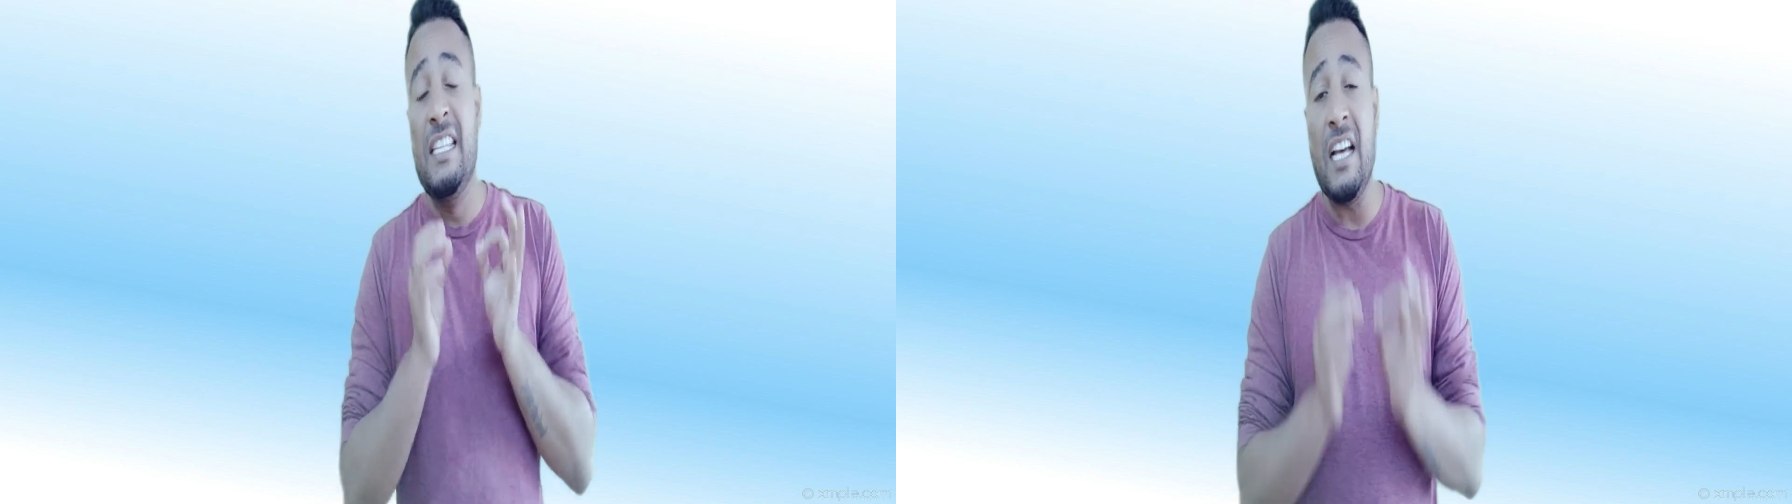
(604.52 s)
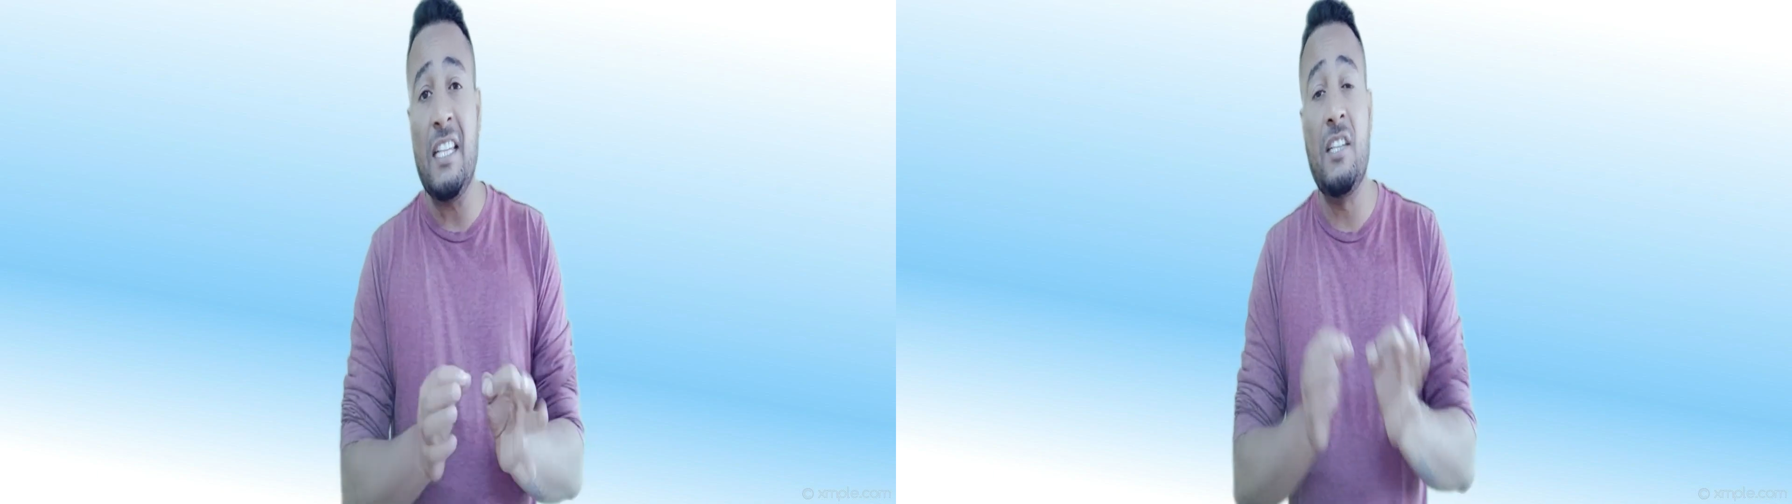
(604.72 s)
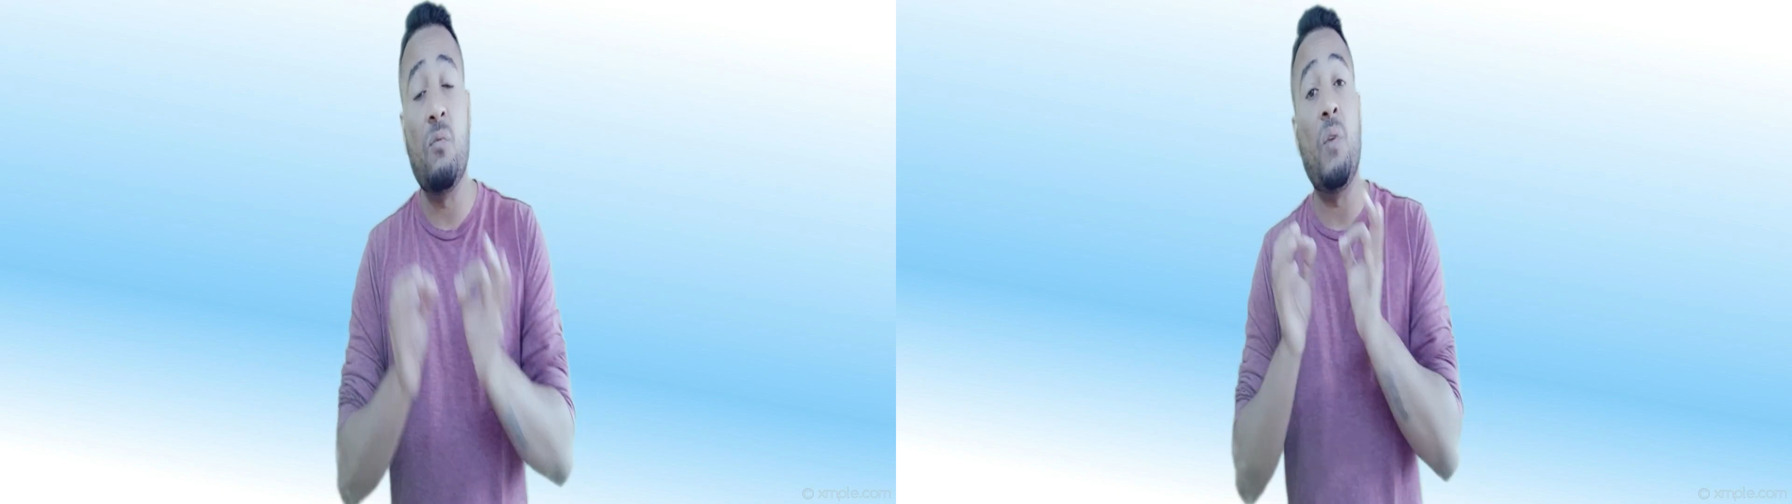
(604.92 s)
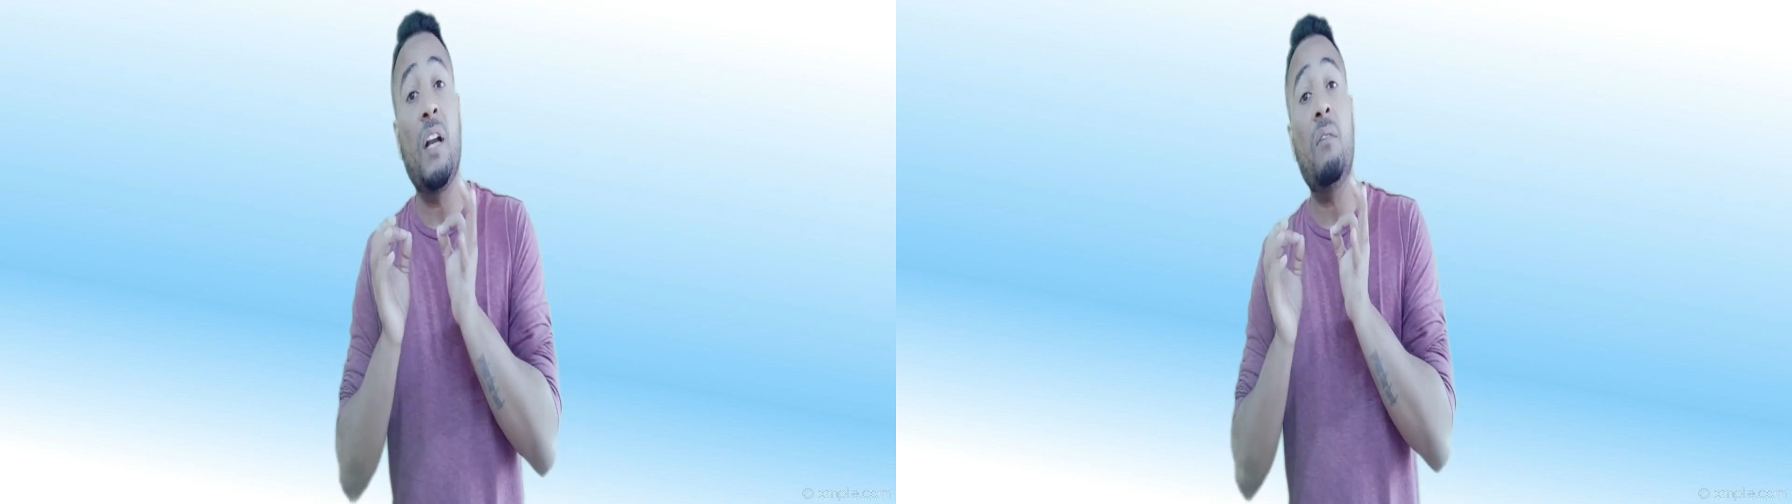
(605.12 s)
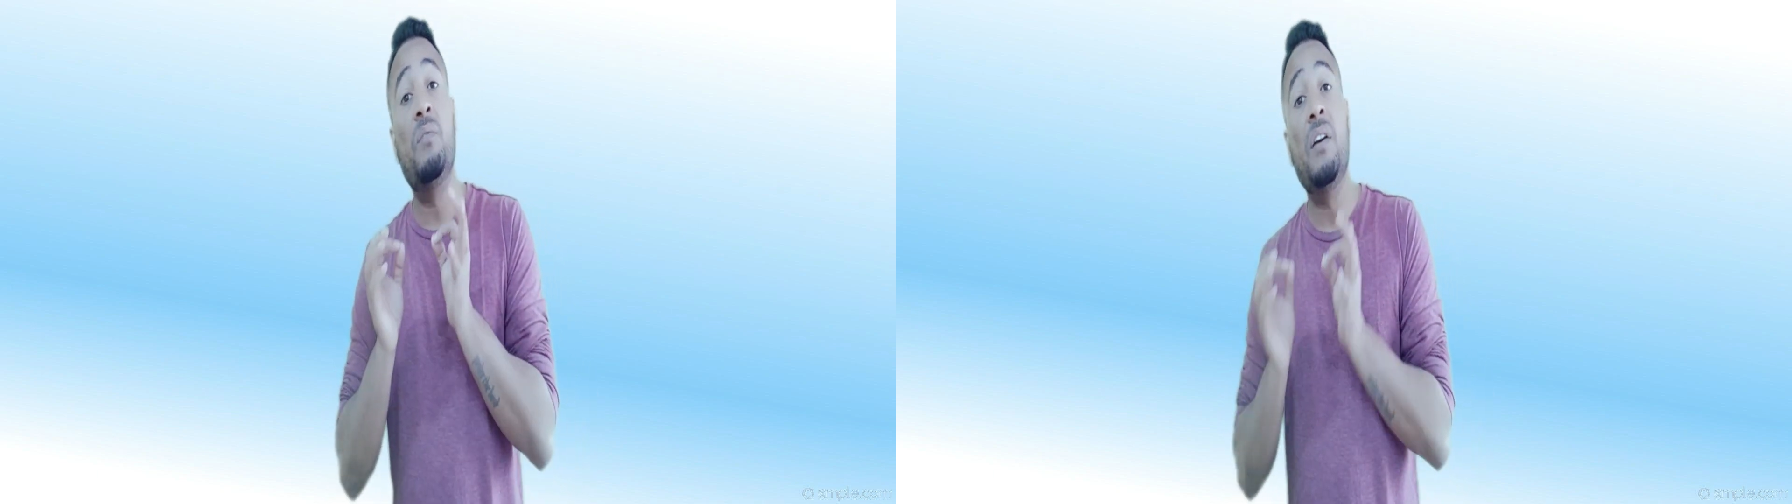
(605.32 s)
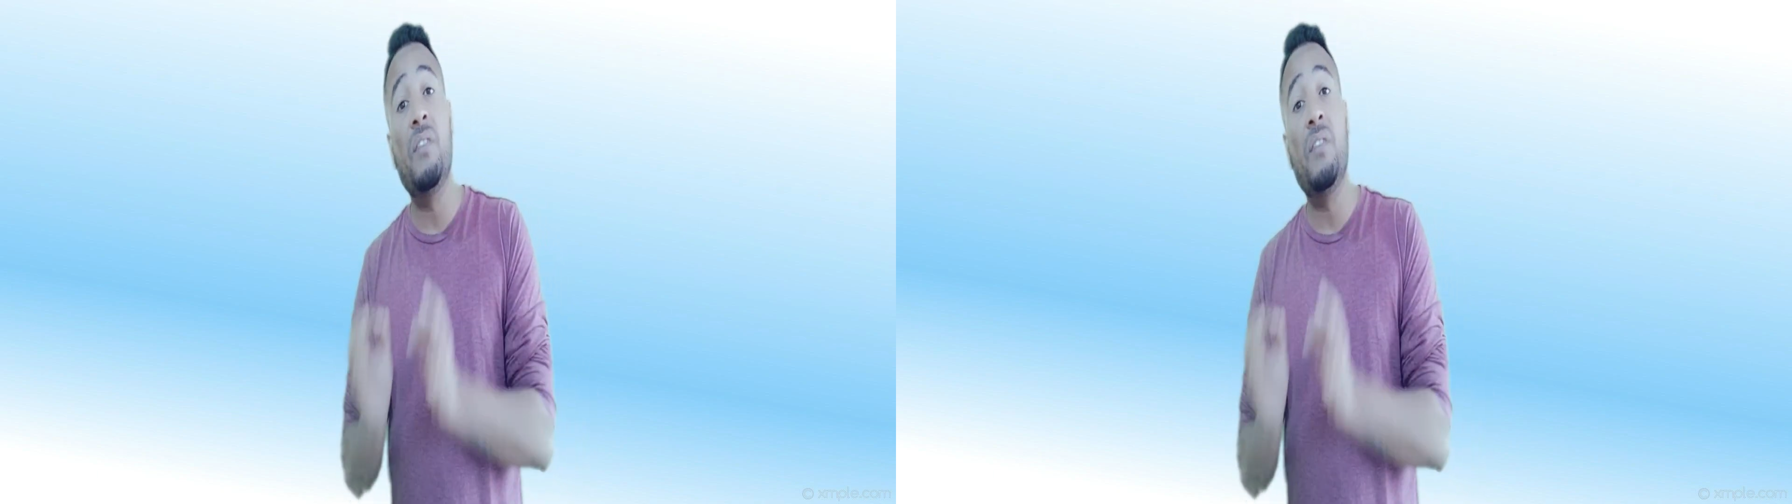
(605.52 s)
just one of the